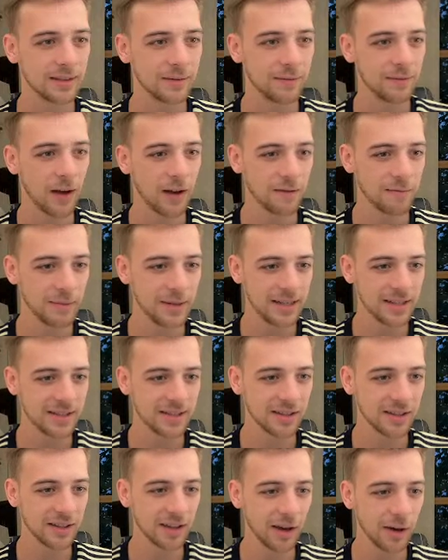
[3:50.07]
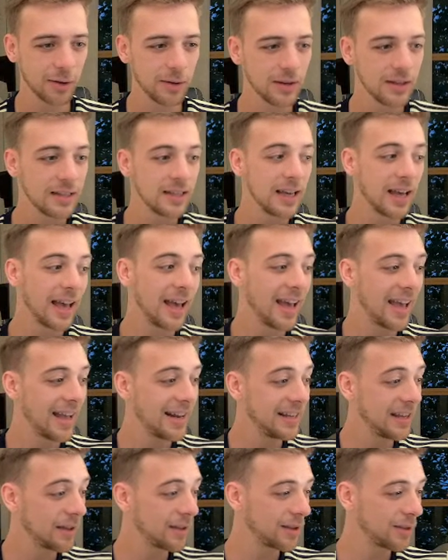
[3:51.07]
5 minutes to go.
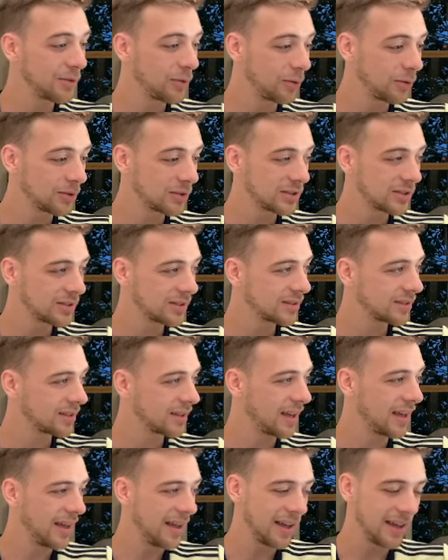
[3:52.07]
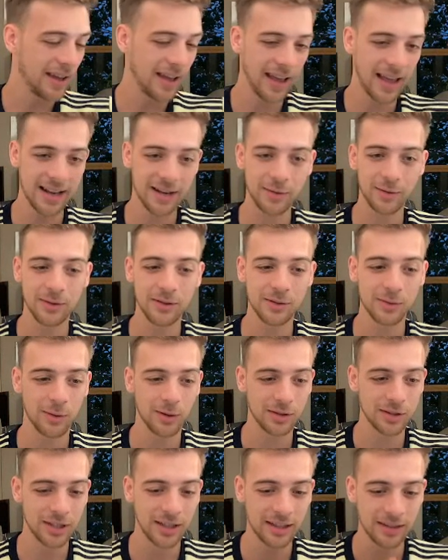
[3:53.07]
Any other thoughts? Anyone who's
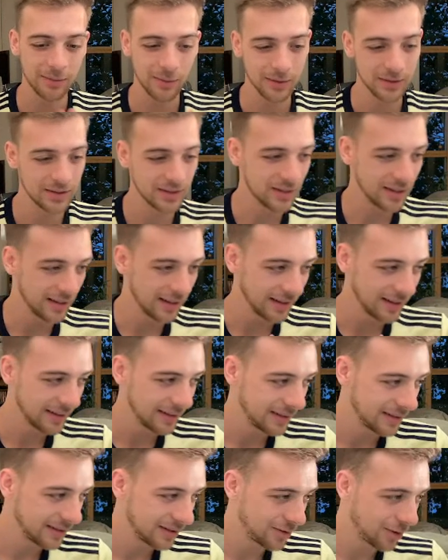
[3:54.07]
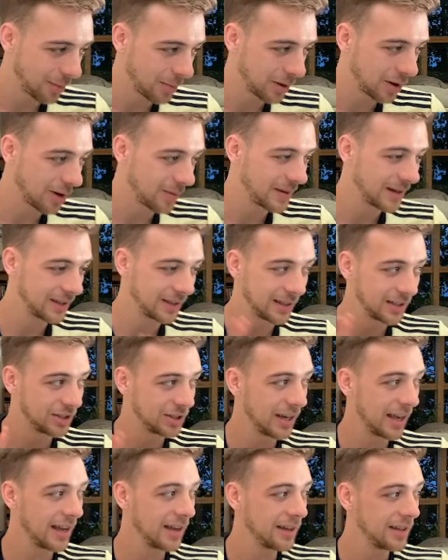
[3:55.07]
watching wants to drop a comment in the
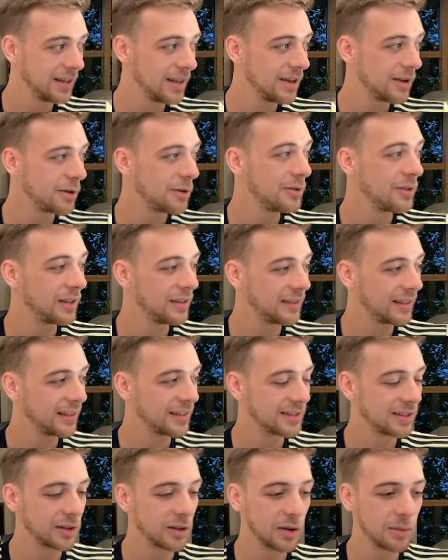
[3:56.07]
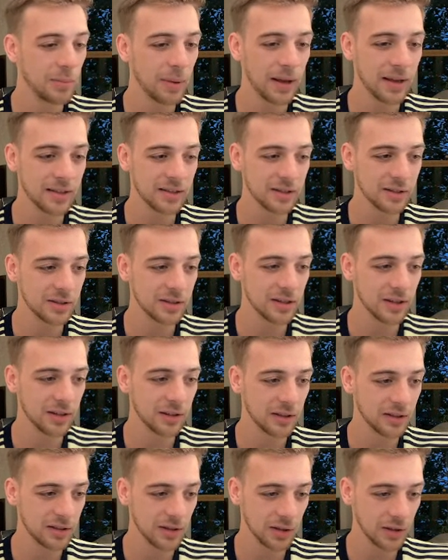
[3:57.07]
chat who they think is a good person
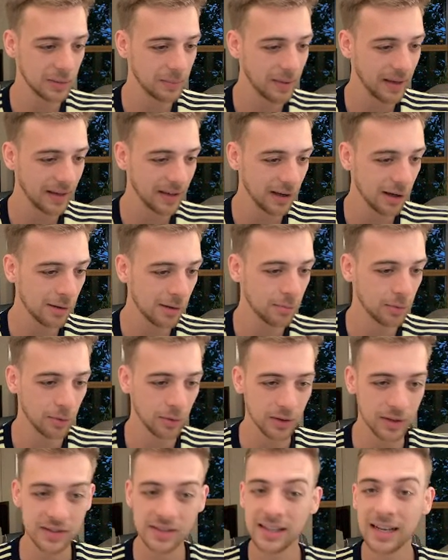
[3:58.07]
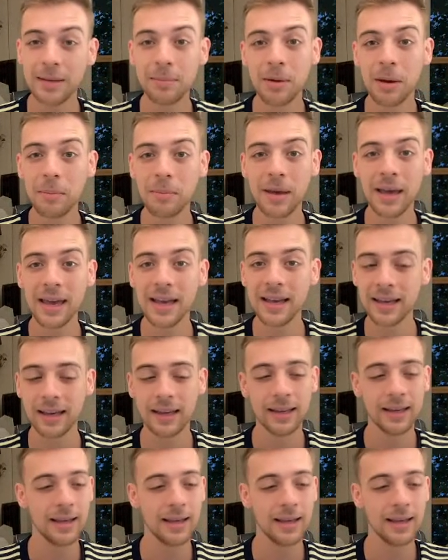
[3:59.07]
to pick up or a sleeper pick.